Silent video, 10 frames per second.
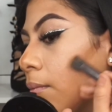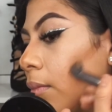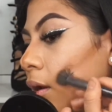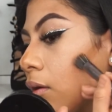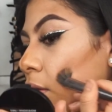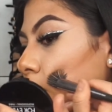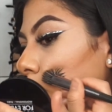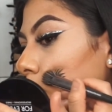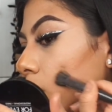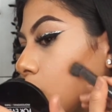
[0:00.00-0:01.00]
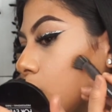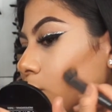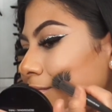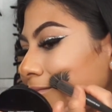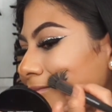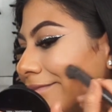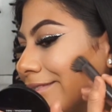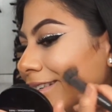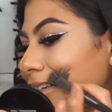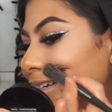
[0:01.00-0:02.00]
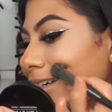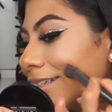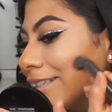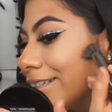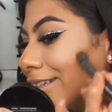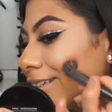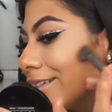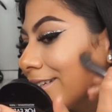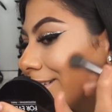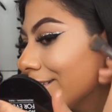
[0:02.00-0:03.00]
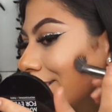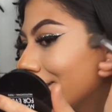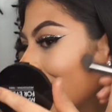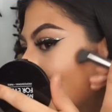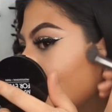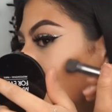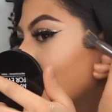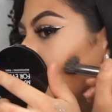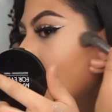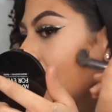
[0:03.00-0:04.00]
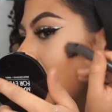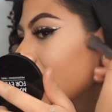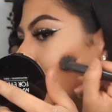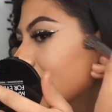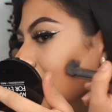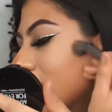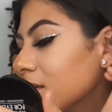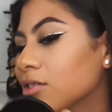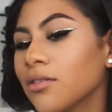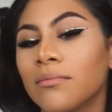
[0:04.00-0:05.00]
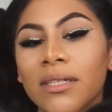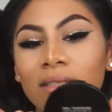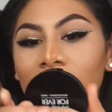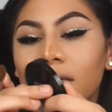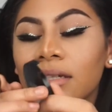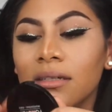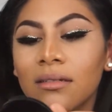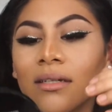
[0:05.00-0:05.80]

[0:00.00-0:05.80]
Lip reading: Bring it all the way to it hugs your cheek. I'm having a lot of texture on my skin.